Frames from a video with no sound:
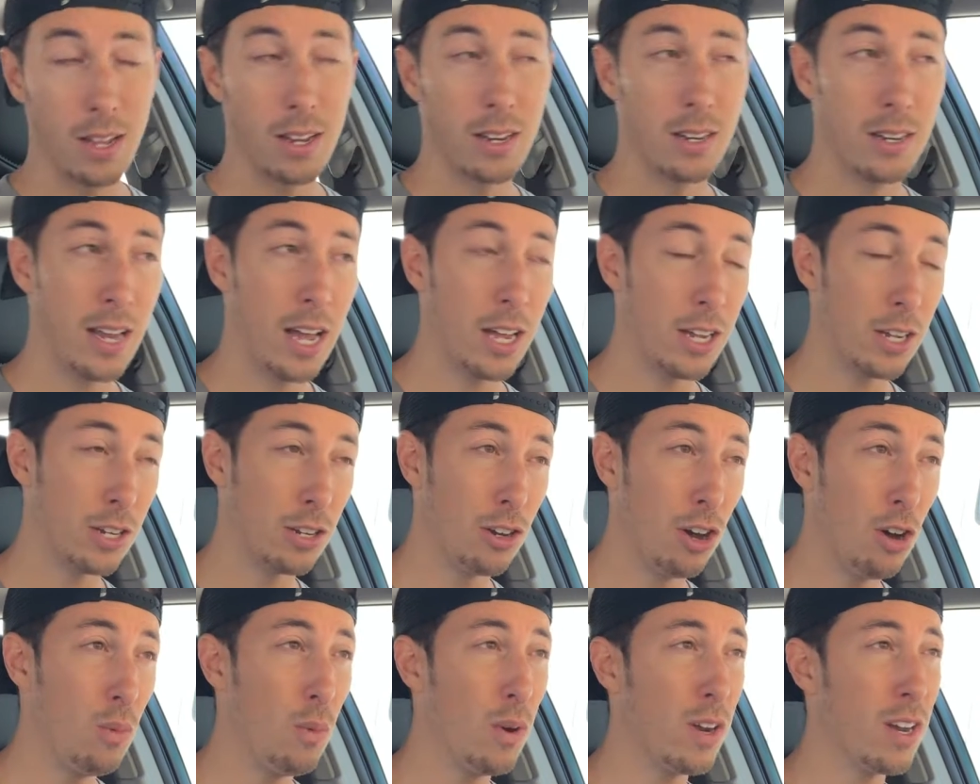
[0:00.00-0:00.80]
Now, you
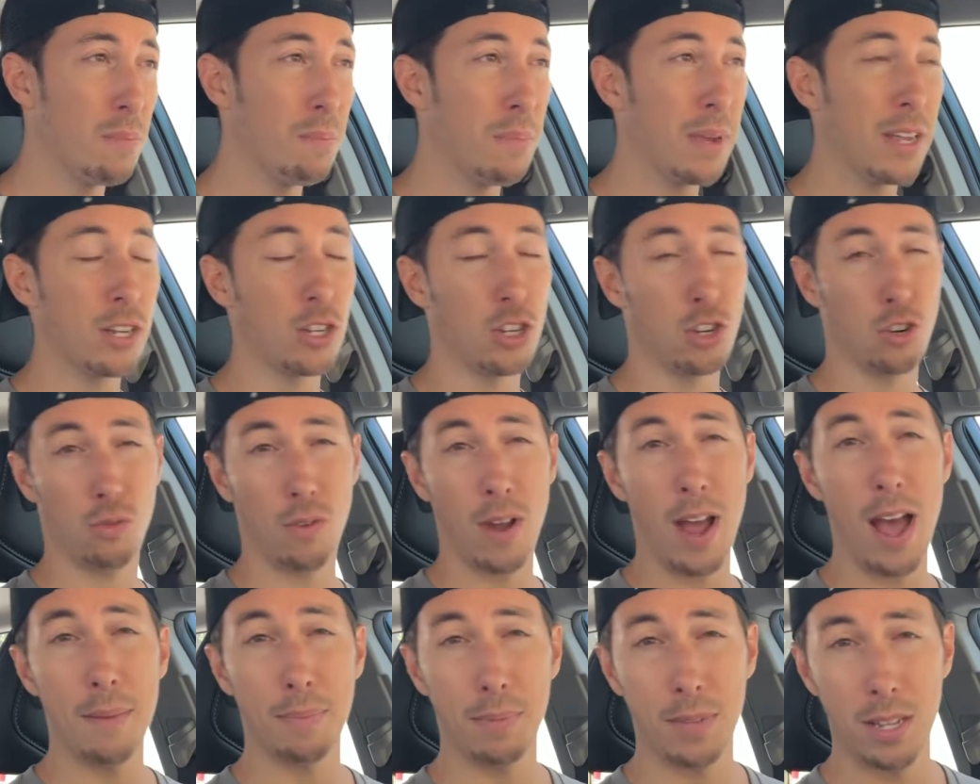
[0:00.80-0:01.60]
don't want to be
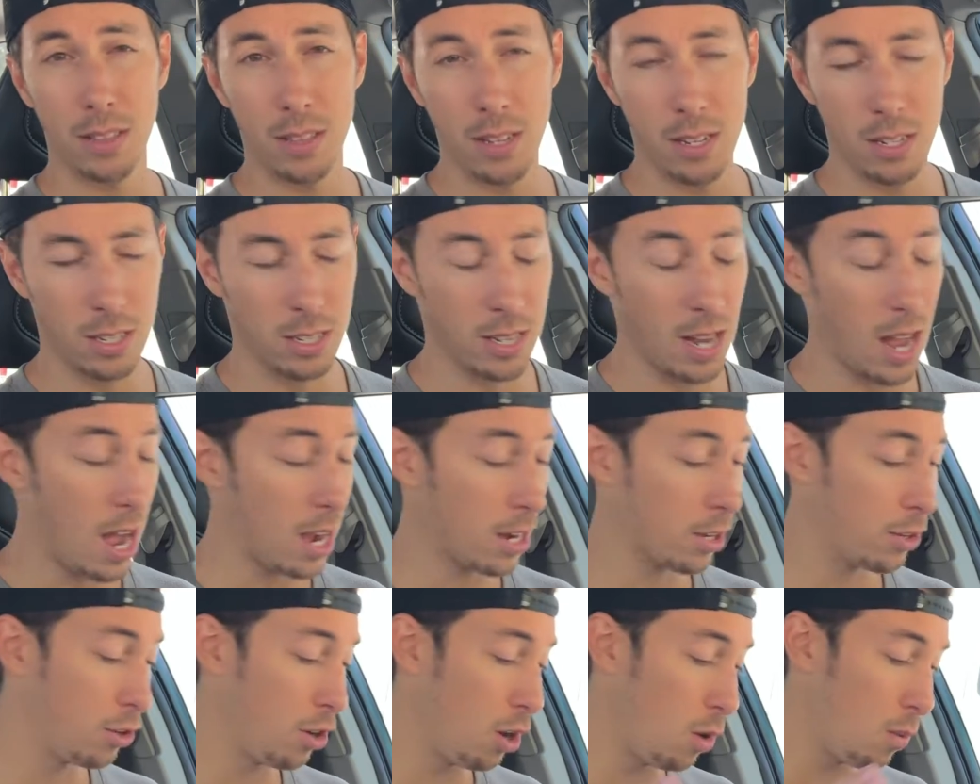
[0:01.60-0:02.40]
trapped in this
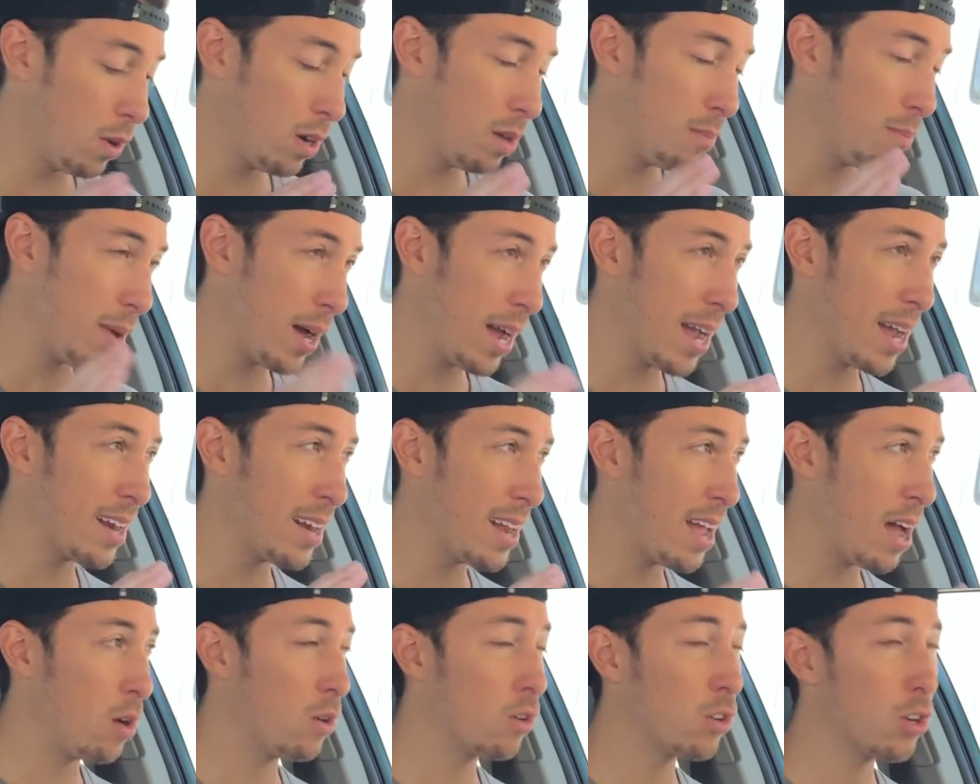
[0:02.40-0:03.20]
stock. You don't want to buy it
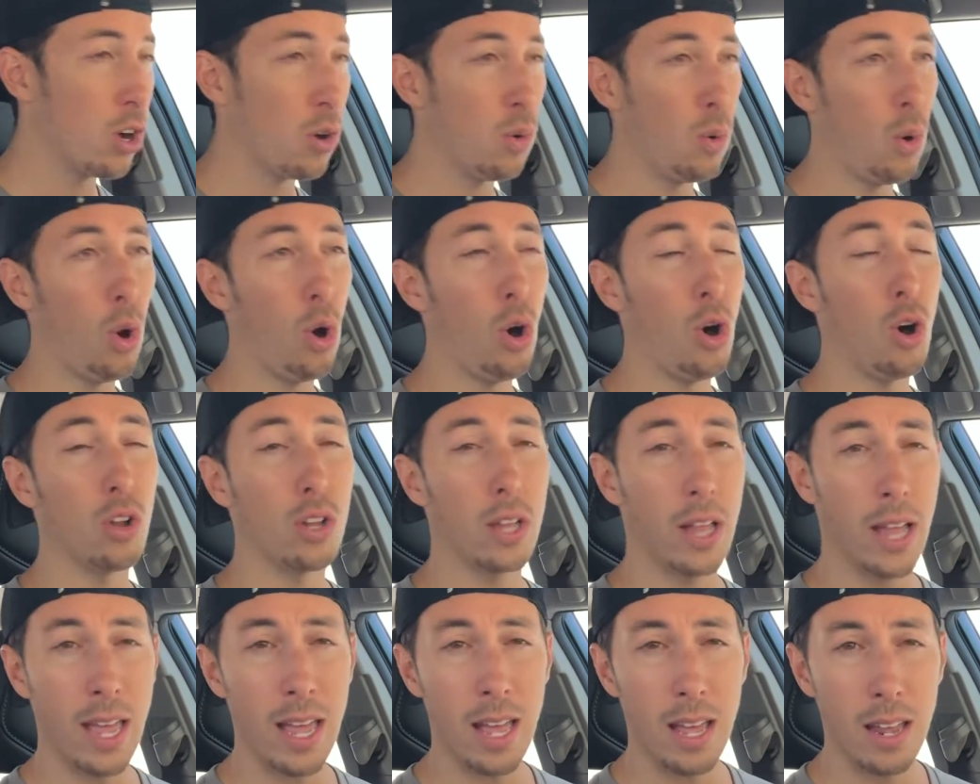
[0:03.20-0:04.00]
now and go
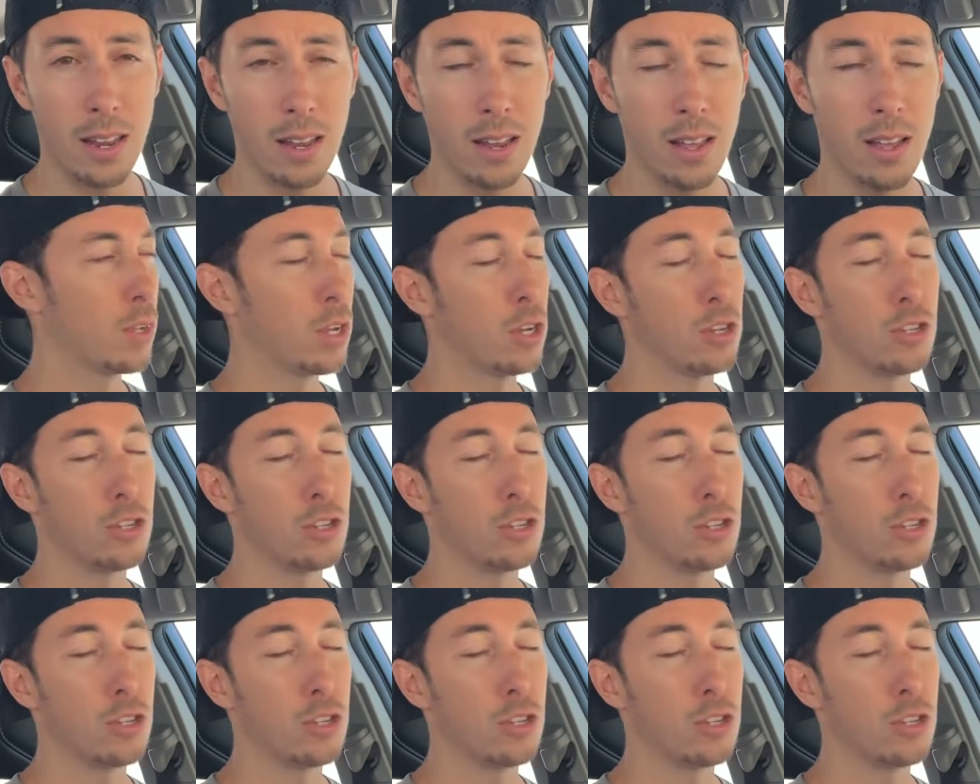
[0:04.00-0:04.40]
all in.